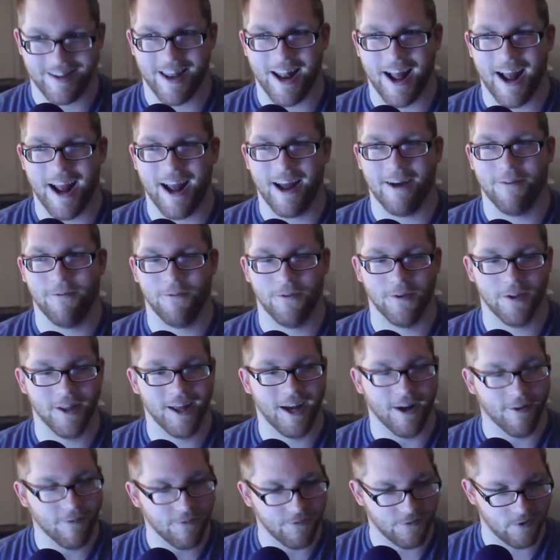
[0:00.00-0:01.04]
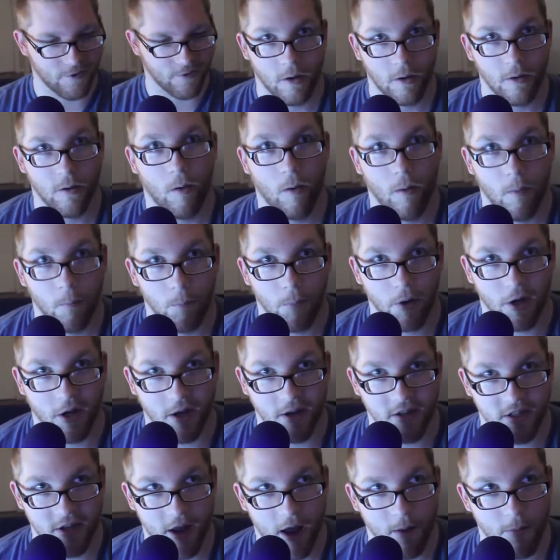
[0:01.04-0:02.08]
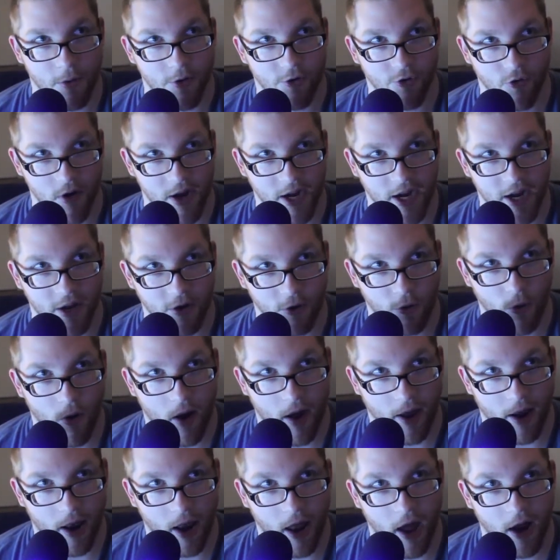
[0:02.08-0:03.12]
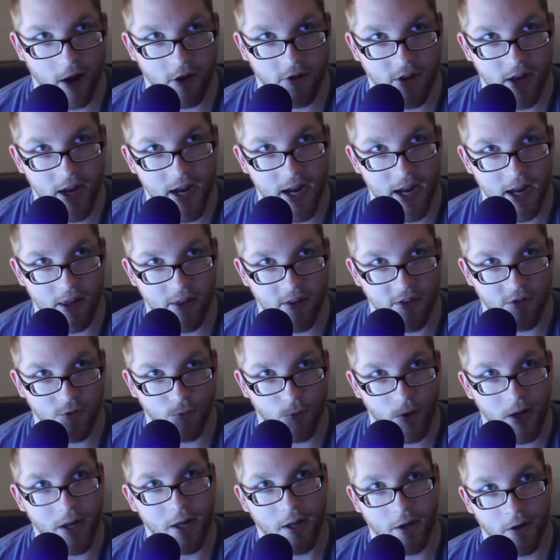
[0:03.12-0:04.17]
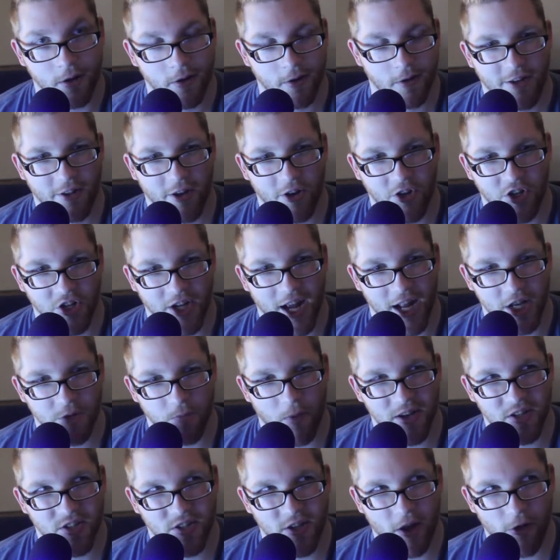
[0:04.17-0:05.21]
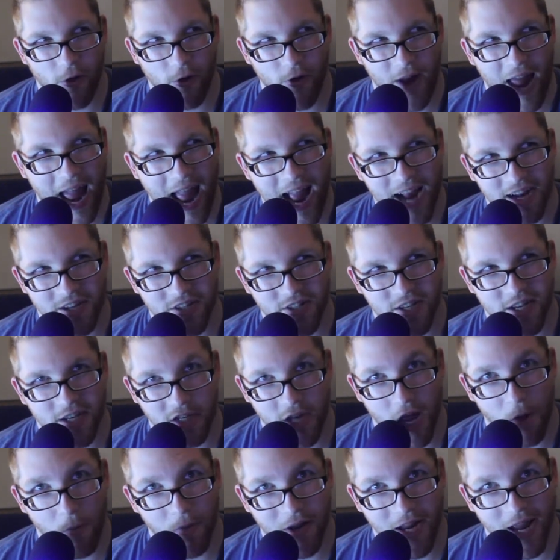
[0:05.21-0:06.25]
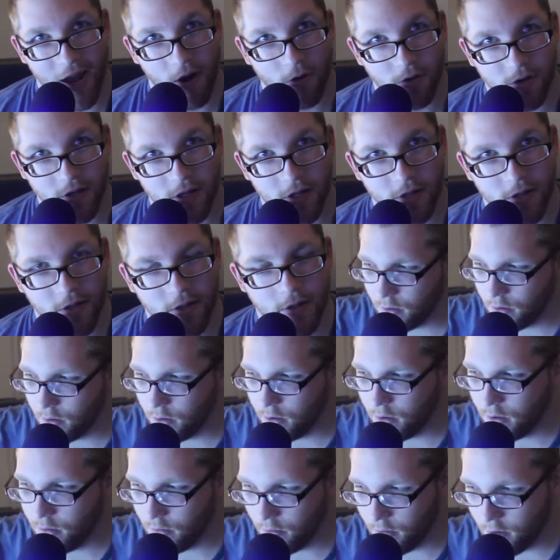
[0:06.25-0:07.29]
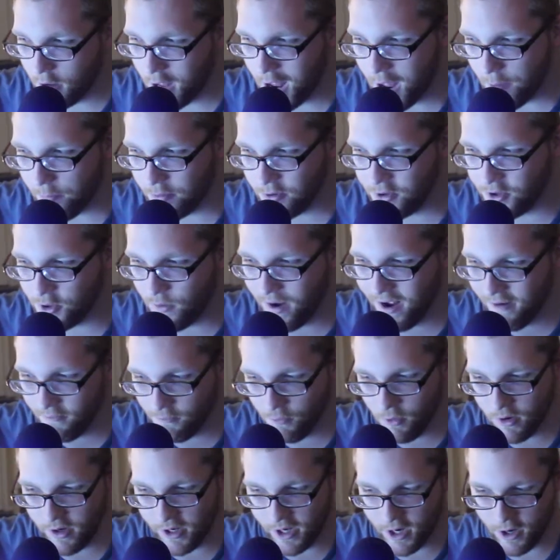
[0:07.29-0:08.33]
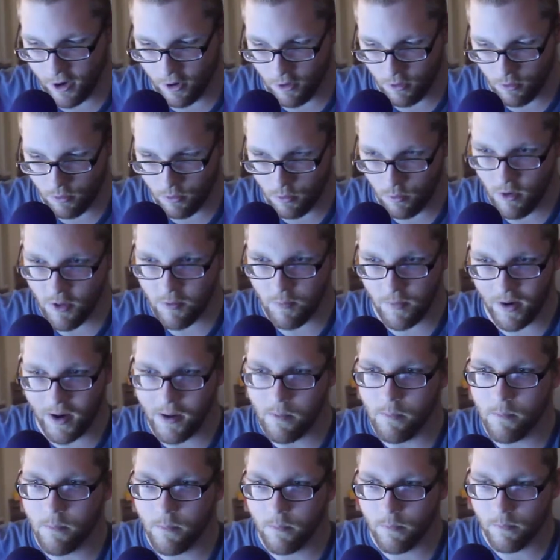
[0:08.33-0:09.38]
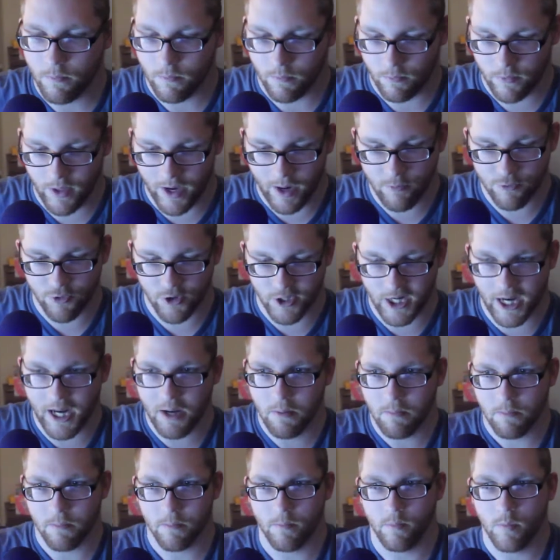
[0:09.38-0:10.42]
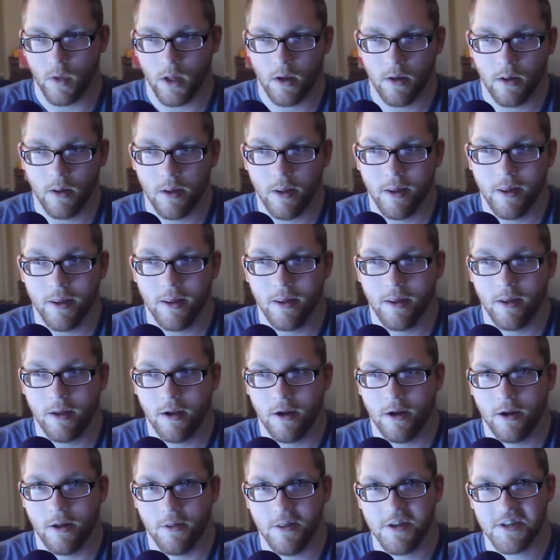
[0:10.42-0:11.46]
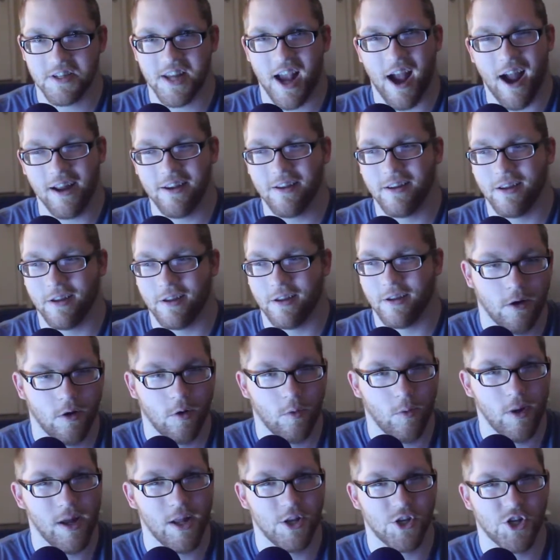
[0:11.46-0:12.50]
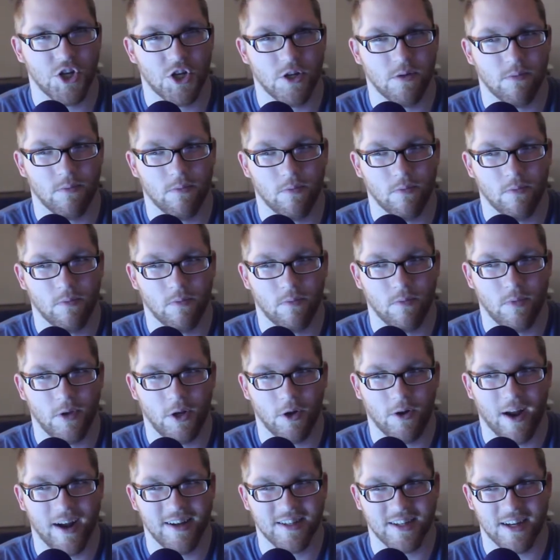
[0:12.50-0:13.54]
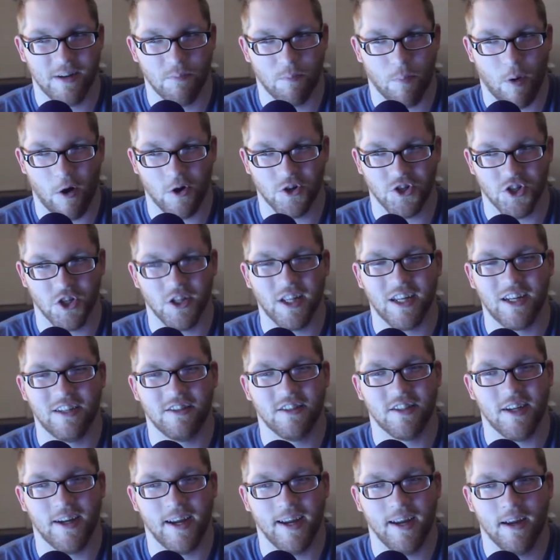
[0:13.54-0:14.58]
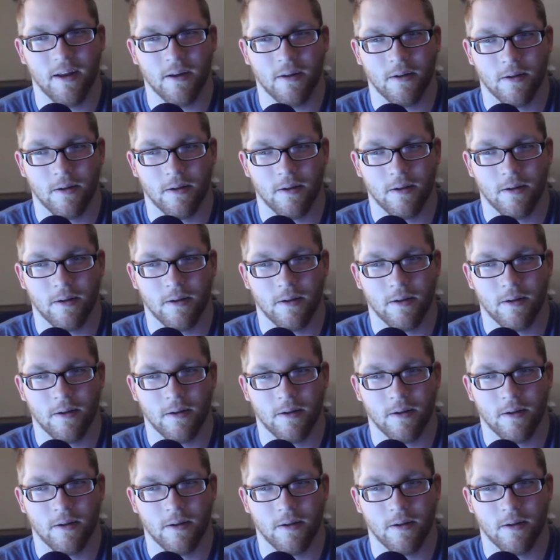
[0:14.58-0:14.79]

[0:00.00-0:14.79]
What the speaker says: that I have left, because I've been drinking quite a lot of tea this week. Did you catch my southern accent coming out? I happen to have one here with me that I'm drinking. This kind, which you guys can partially see.